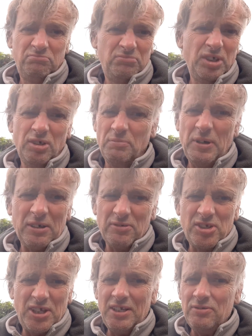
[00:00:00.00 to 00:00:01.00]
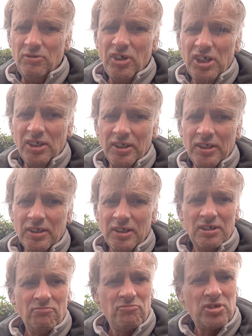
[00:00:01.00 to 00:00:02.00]
about 10 really,
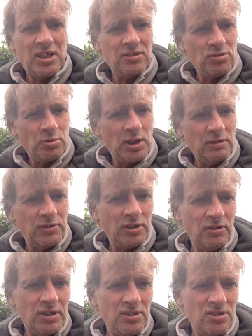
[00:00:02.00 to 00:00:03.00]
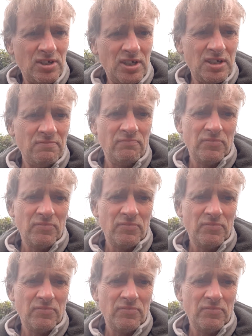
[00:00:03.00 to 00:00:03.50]
10, 12 degrees C.